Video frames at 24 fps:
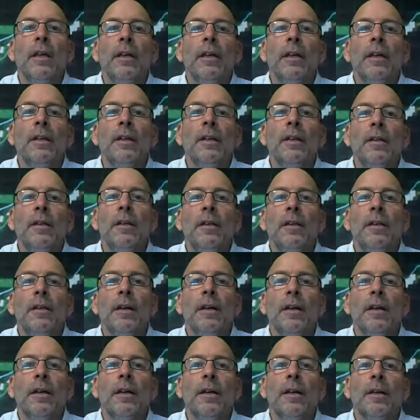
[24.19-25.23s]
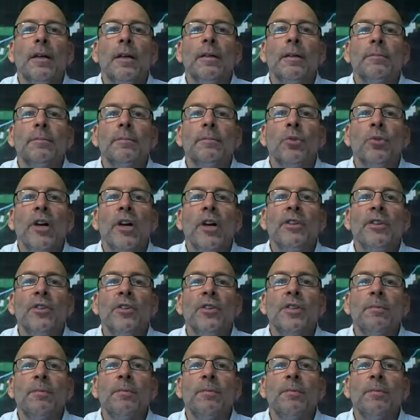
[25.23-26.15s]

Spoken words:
in the precious